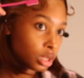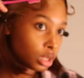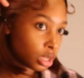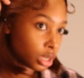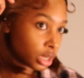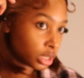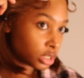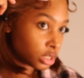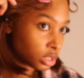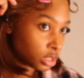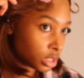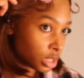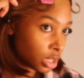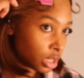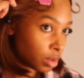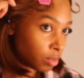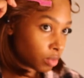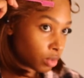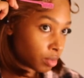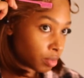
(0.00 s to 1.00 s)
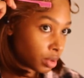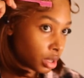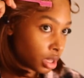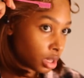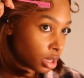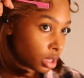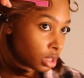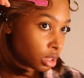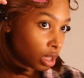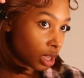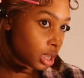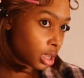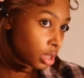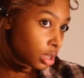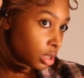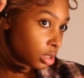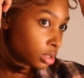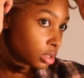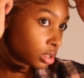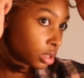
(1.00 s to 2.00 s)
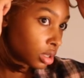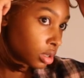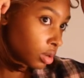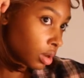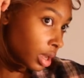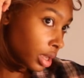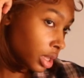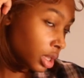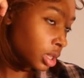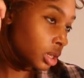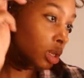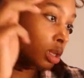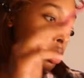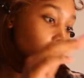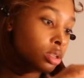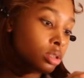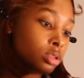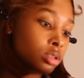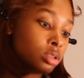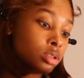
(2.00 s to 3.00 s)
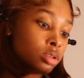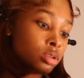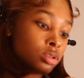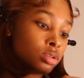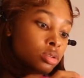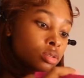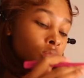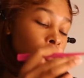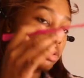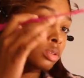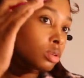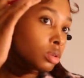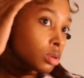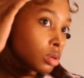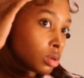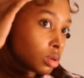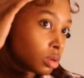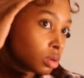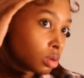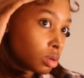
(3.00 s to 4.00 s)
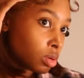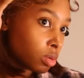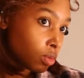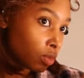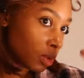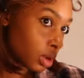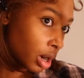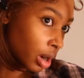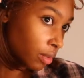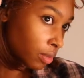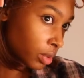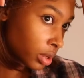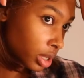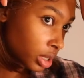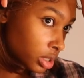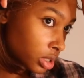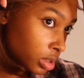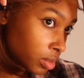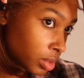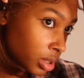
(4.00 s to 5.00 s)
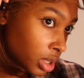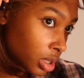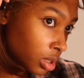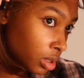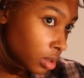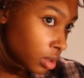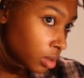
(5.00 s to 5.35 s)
then I just keep repeating that until I get it to where I want it to be.